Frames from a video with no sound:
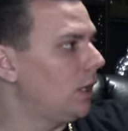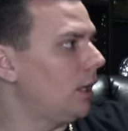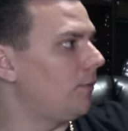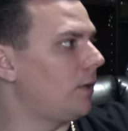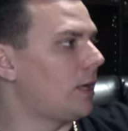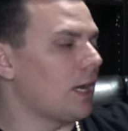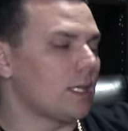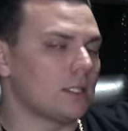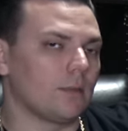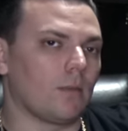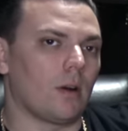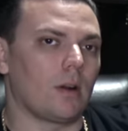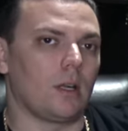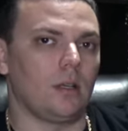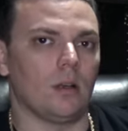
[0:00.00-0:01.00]
If you guys have
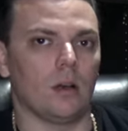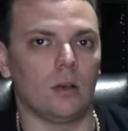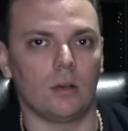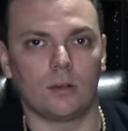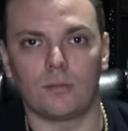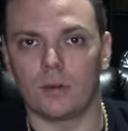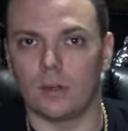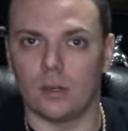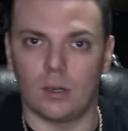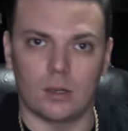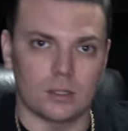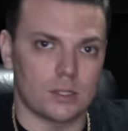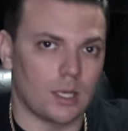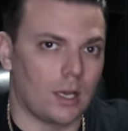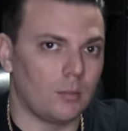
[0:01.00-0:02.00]
already known for a
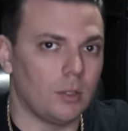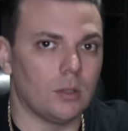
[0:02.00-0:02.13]
long time,